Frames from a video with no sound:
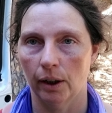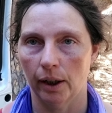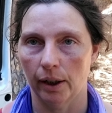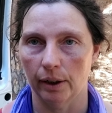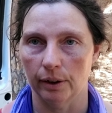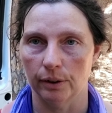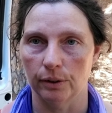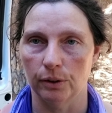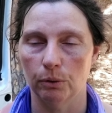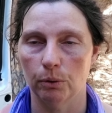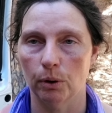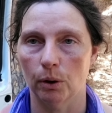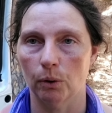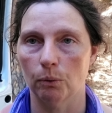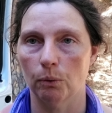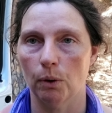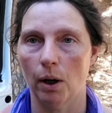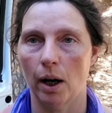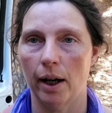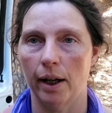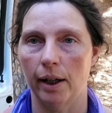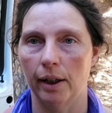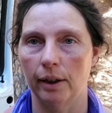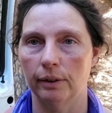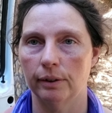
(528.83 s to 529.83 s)
and do it
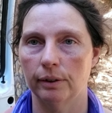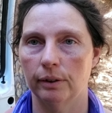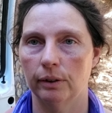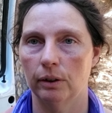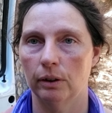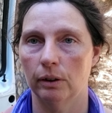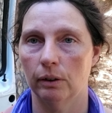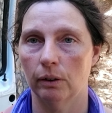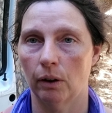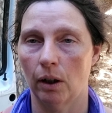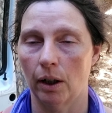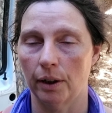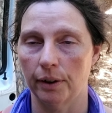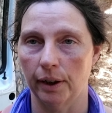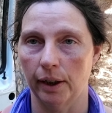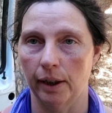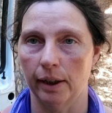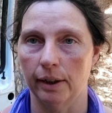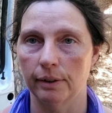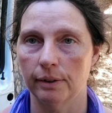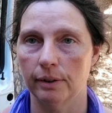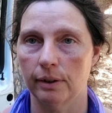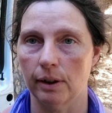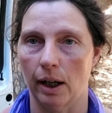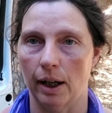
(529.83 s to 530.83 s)
right on the
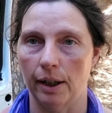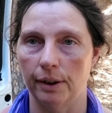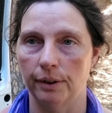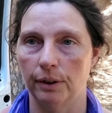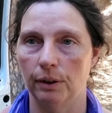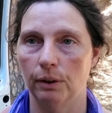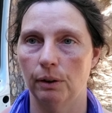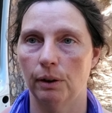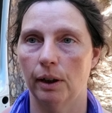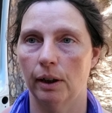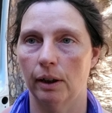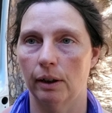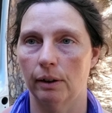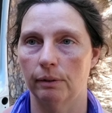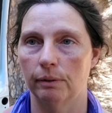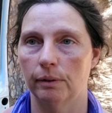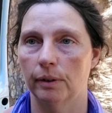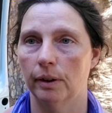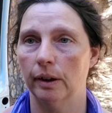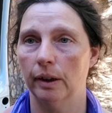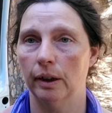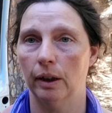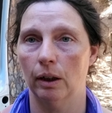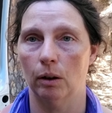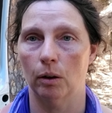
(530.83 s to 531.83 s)
inside, you
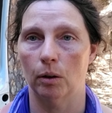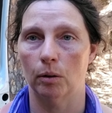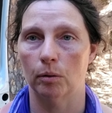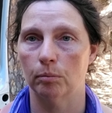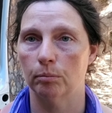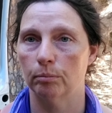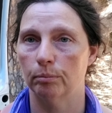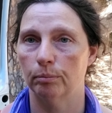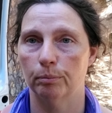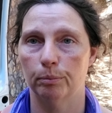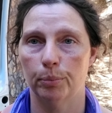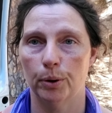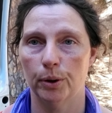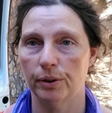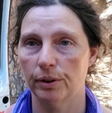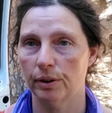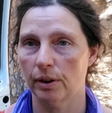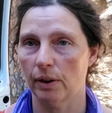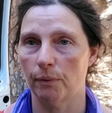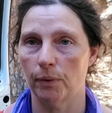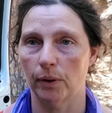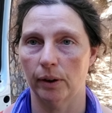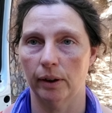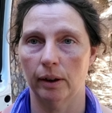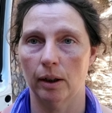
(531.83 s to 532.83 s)
can, you know, put
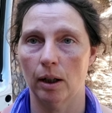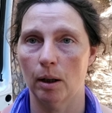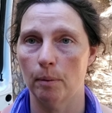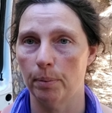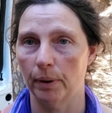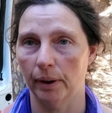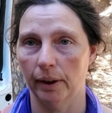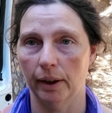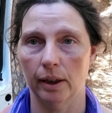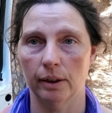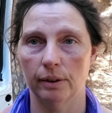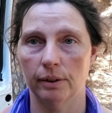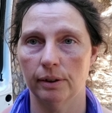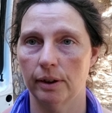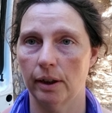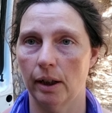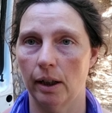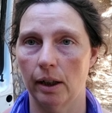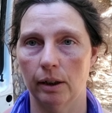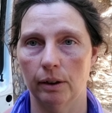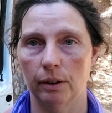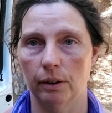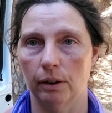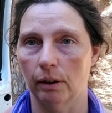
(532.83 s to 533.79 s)
stuff up against it.